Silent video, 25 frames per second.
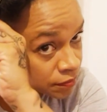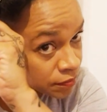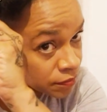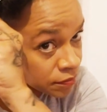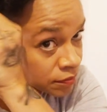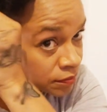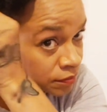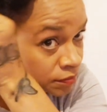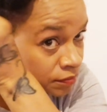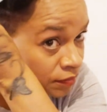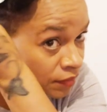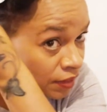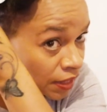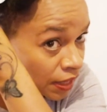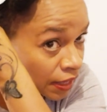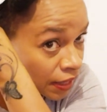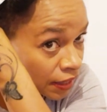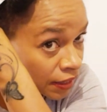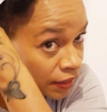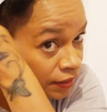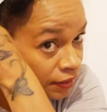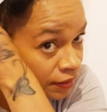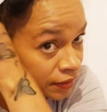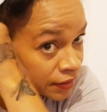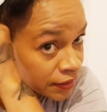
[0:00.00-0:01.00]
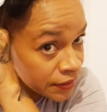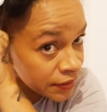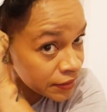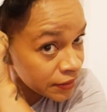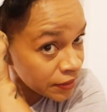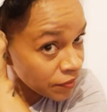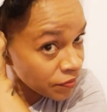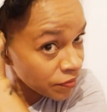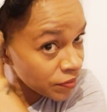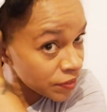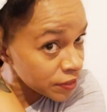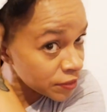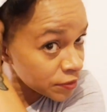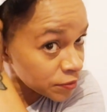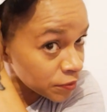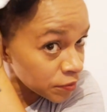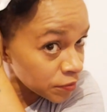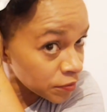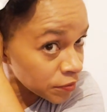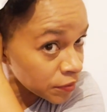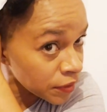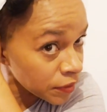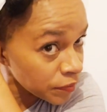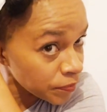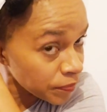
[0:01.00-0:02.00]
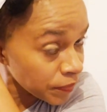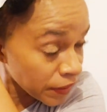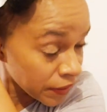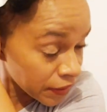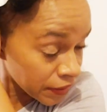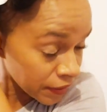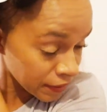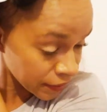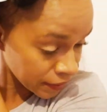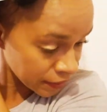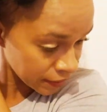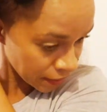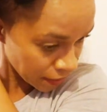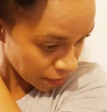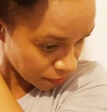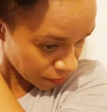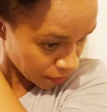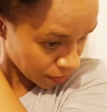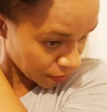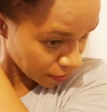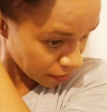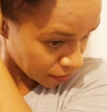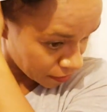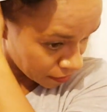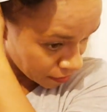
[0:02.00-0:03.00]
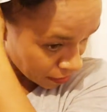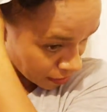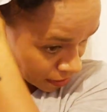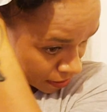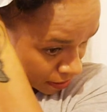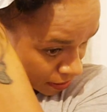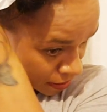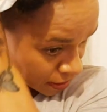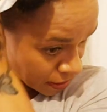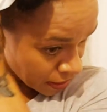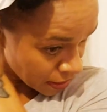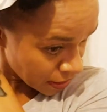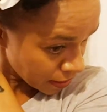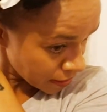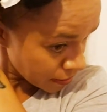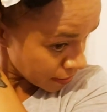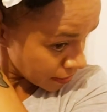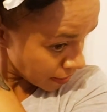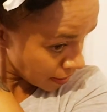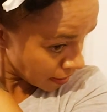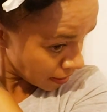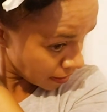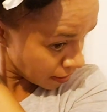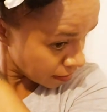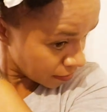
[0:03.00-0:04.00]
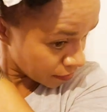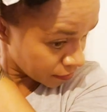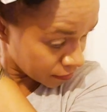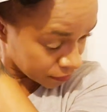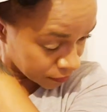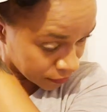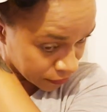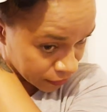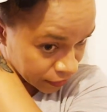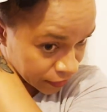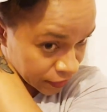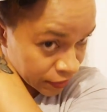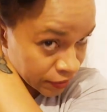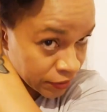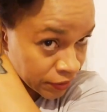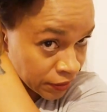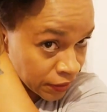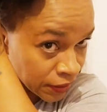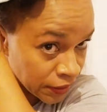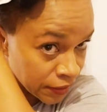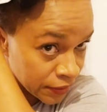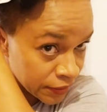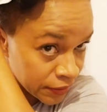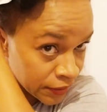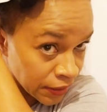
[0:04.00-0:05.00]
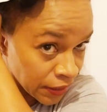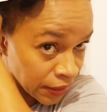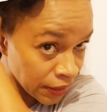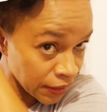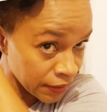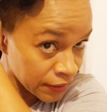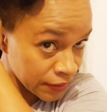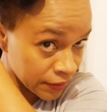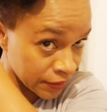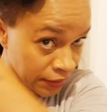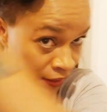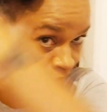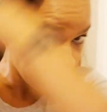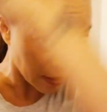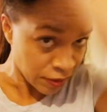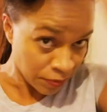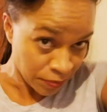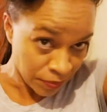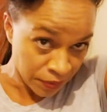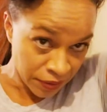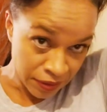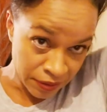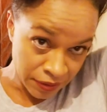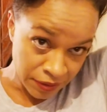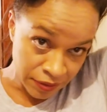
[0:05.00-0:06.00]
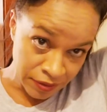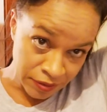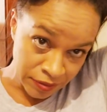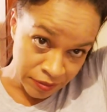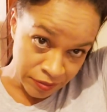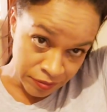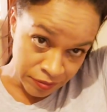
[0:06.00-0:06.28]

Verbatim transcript: Okay, now let's see if this one works better. There we go. And now I'm gonna try and tie this guy up here.